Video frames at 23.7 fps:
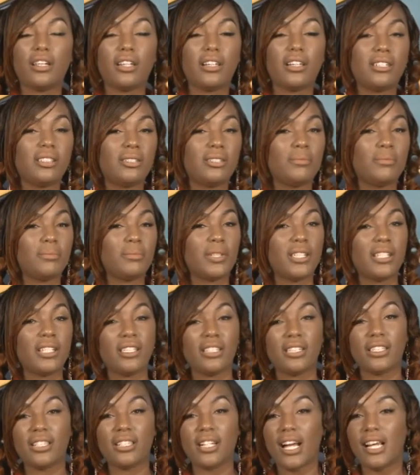
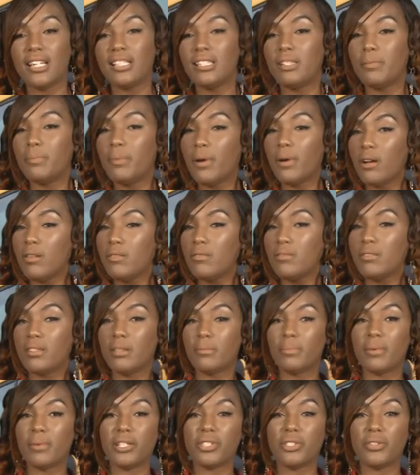I suppose a
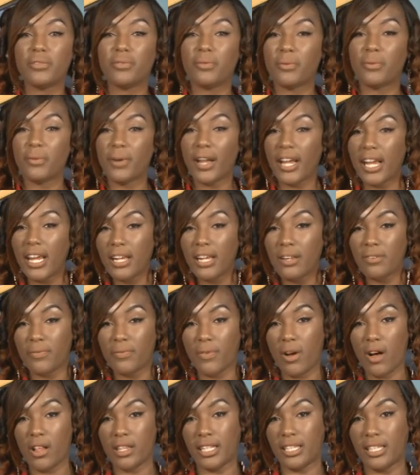bunch of rain
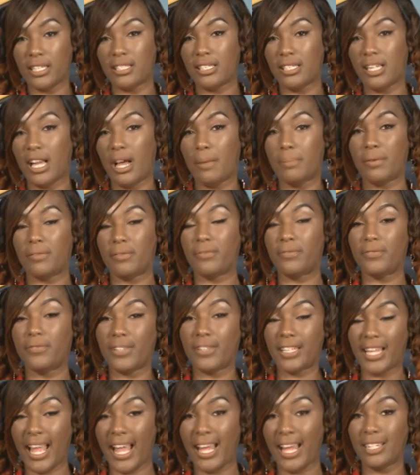falling on top of
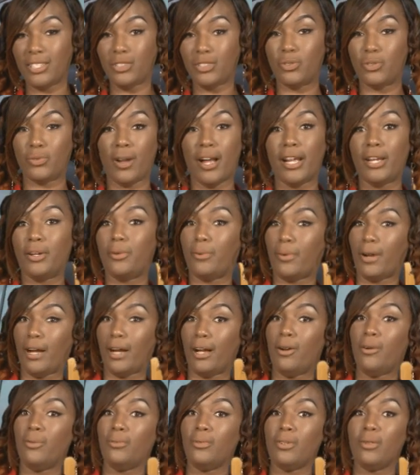flat, dry
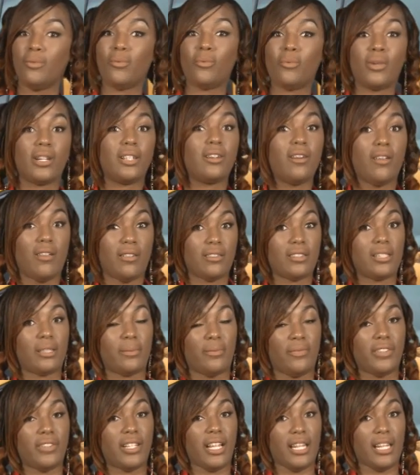ground would cause some
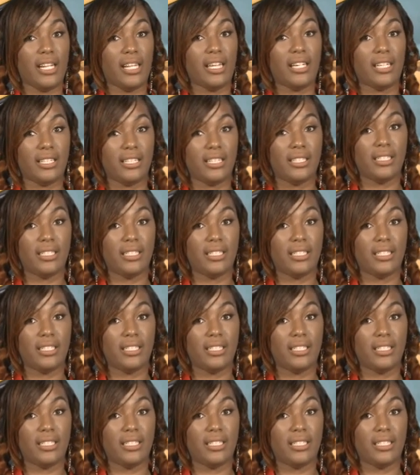flooding.